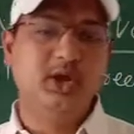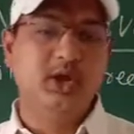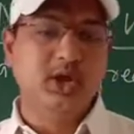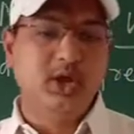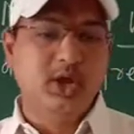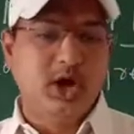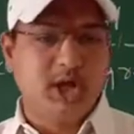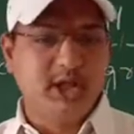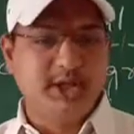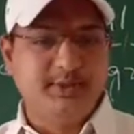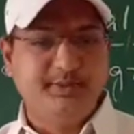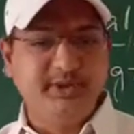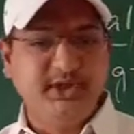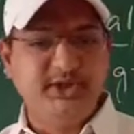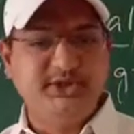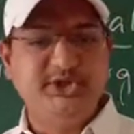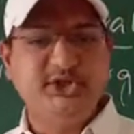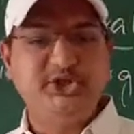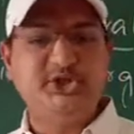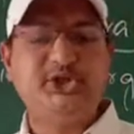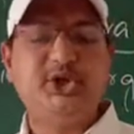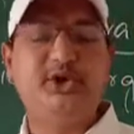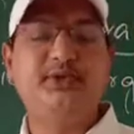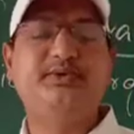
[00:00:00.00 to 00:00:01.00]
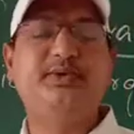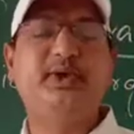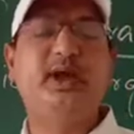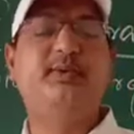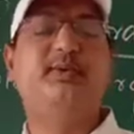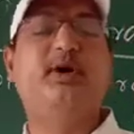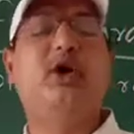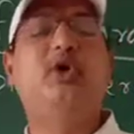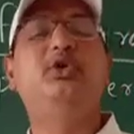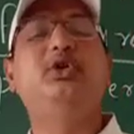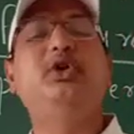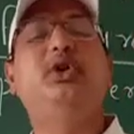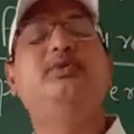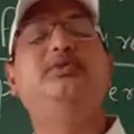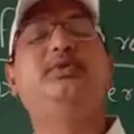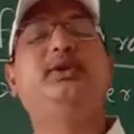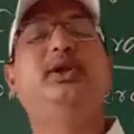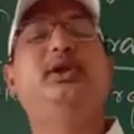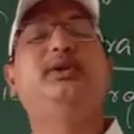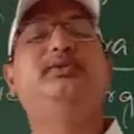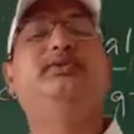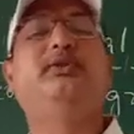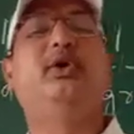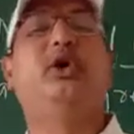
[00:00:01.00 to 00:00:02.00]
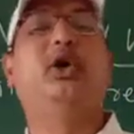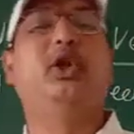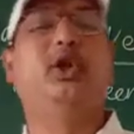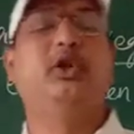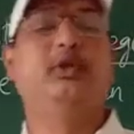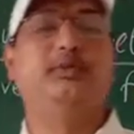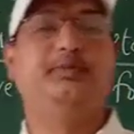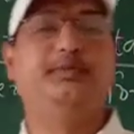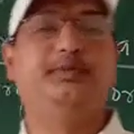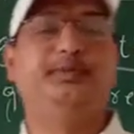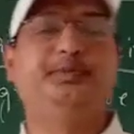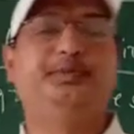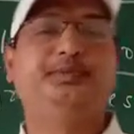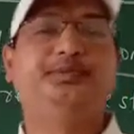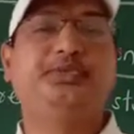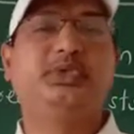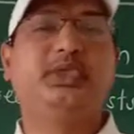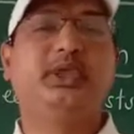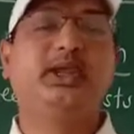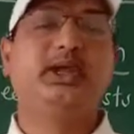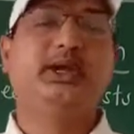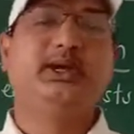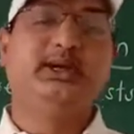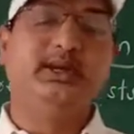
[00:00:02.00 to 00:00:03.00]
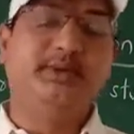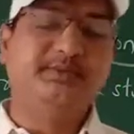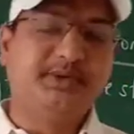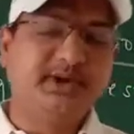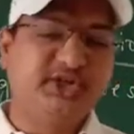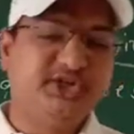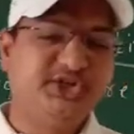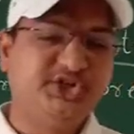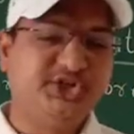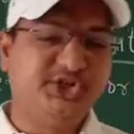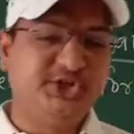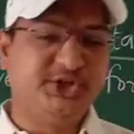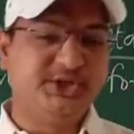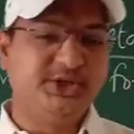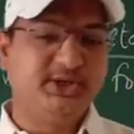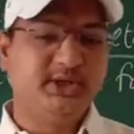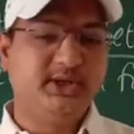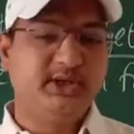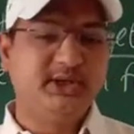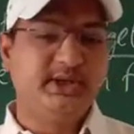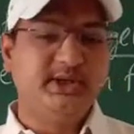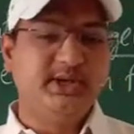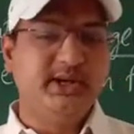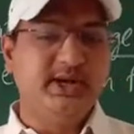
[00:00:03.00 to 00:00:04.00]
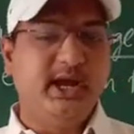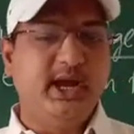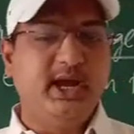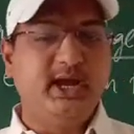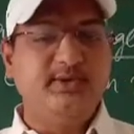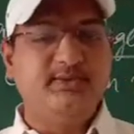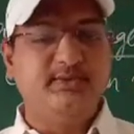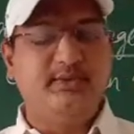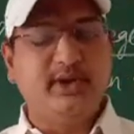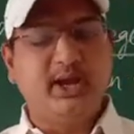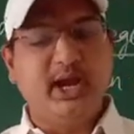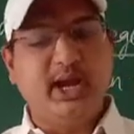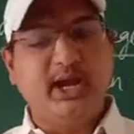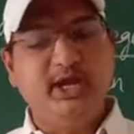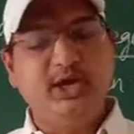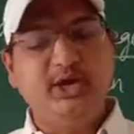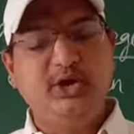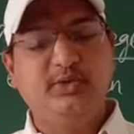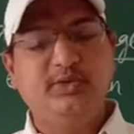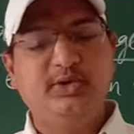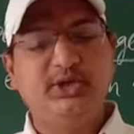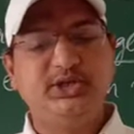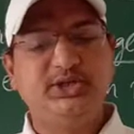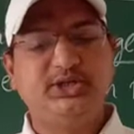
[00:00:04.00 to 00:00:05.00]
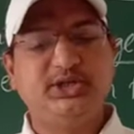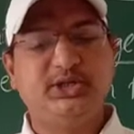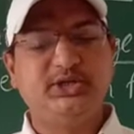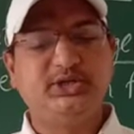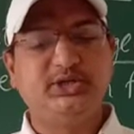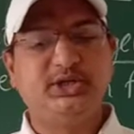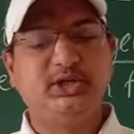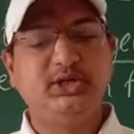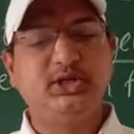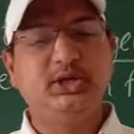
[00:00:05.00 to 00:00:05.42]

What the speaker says: On the basis of amount of rainfall, temperature and variety of vegetation,